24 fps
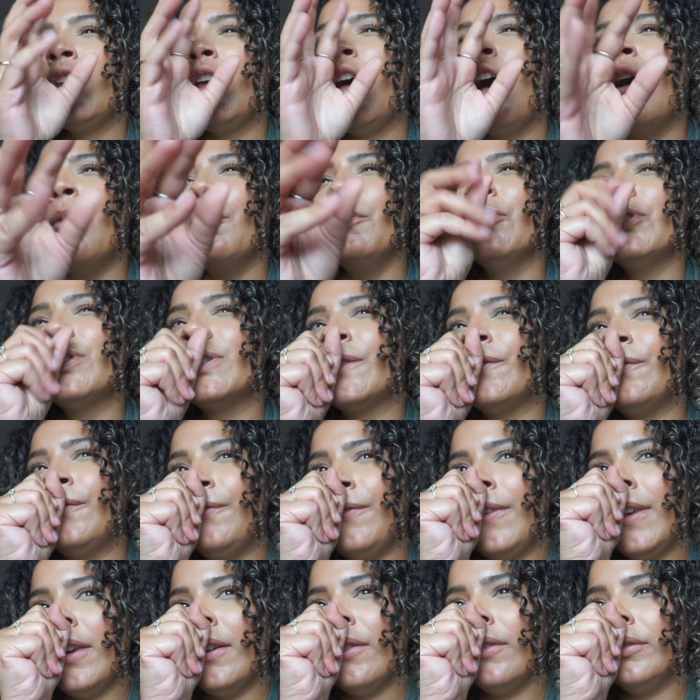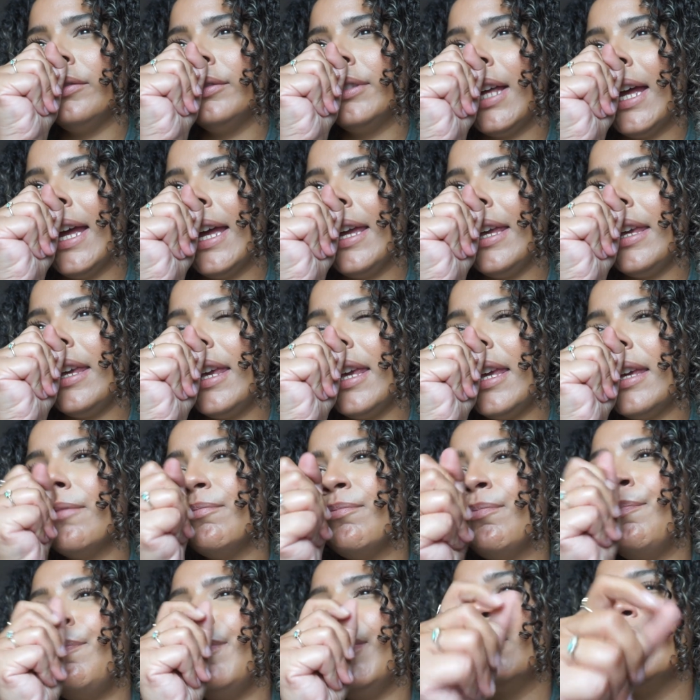almost feel like
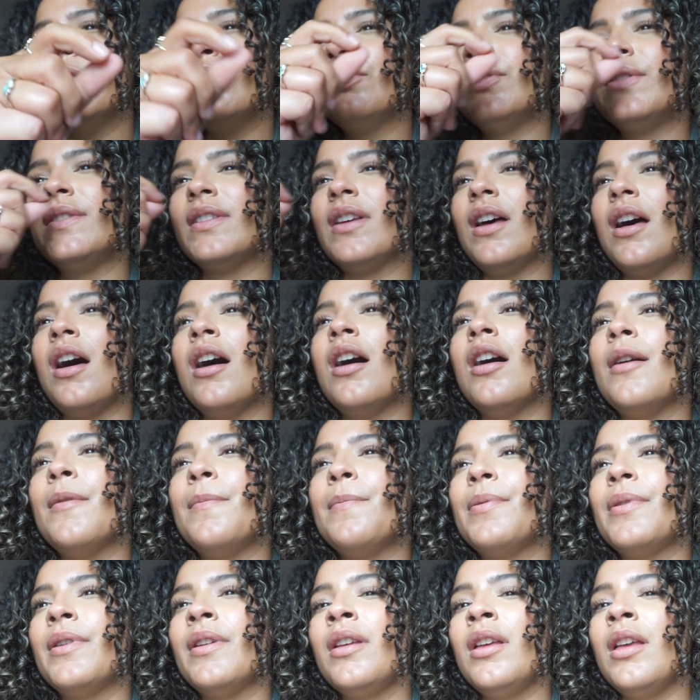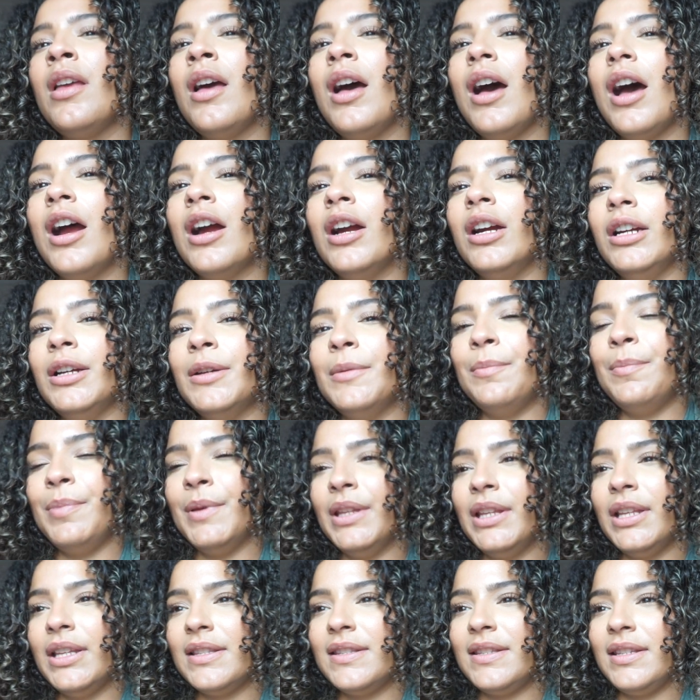it builds up our
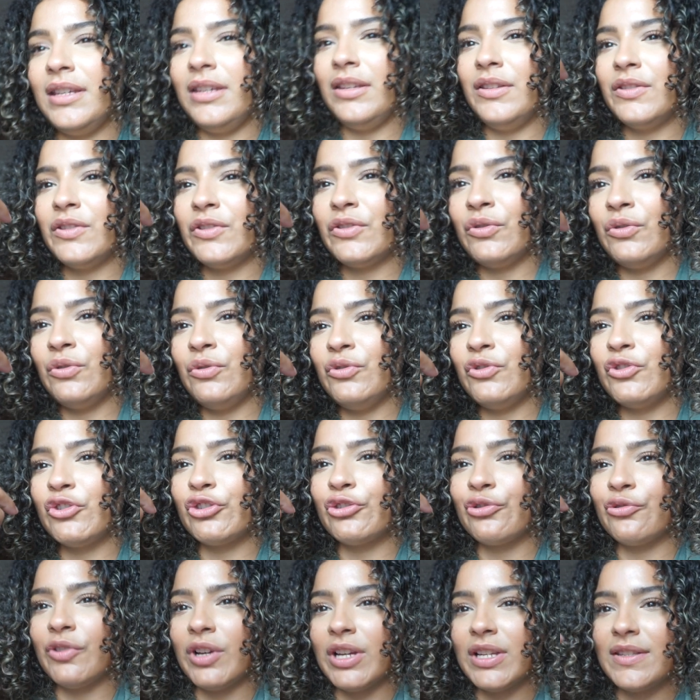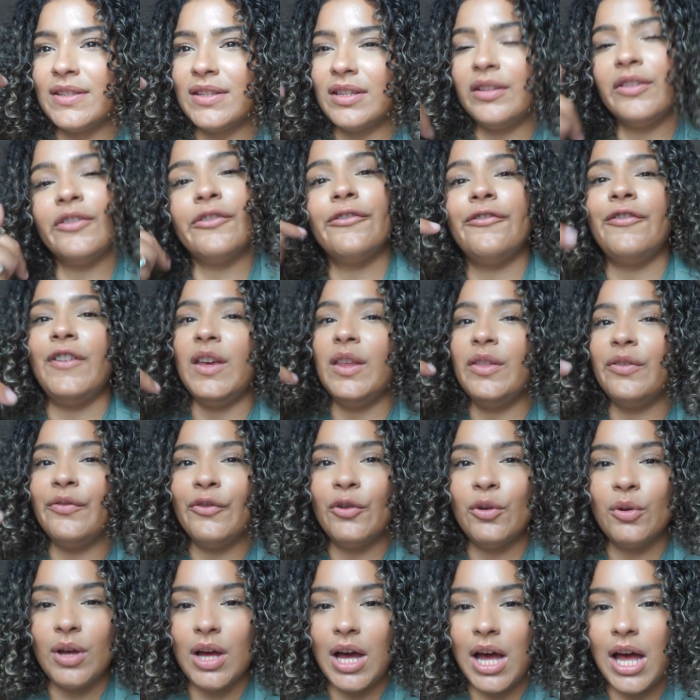ability to trust in a
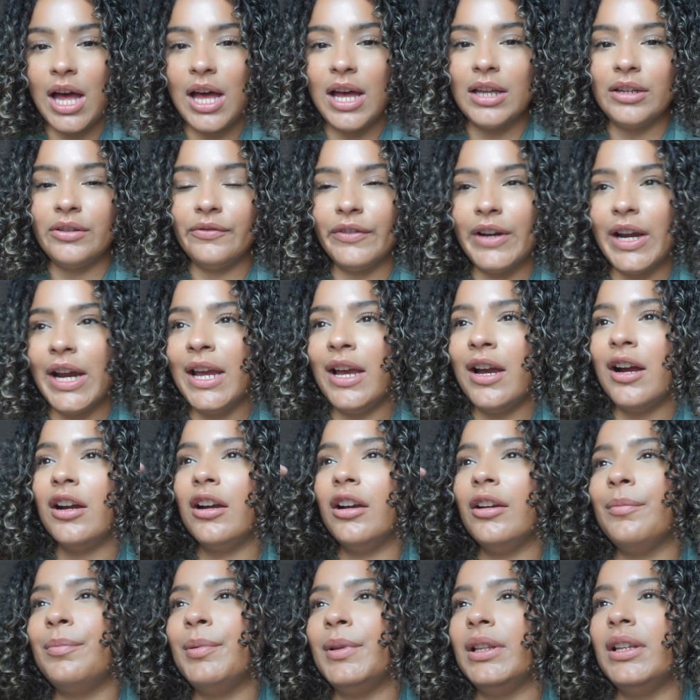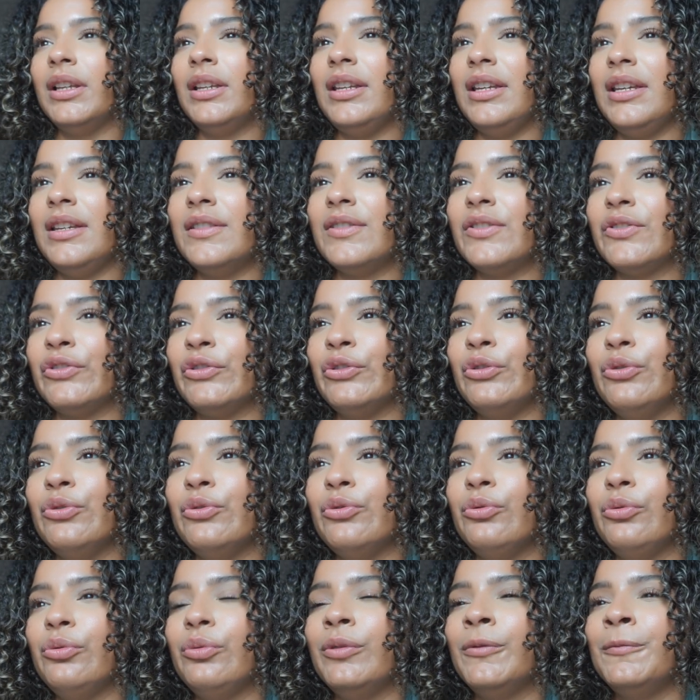faithful God, right? Our ability
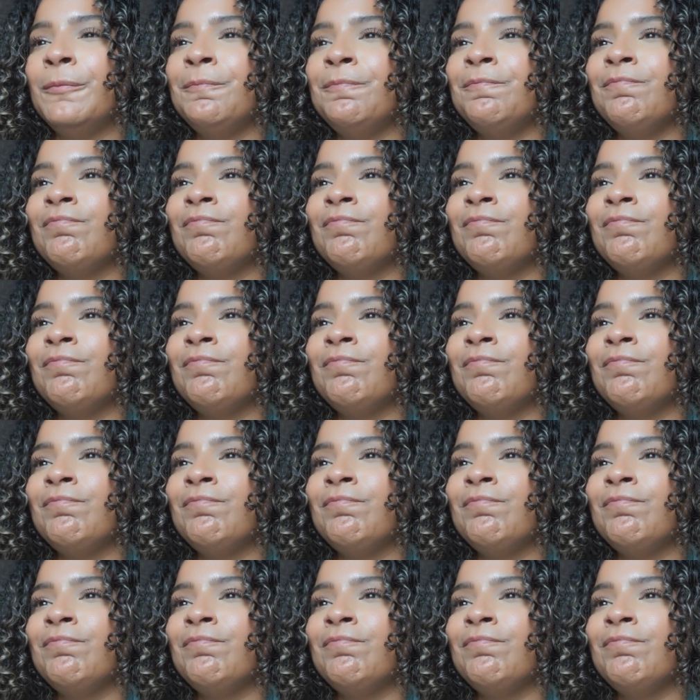to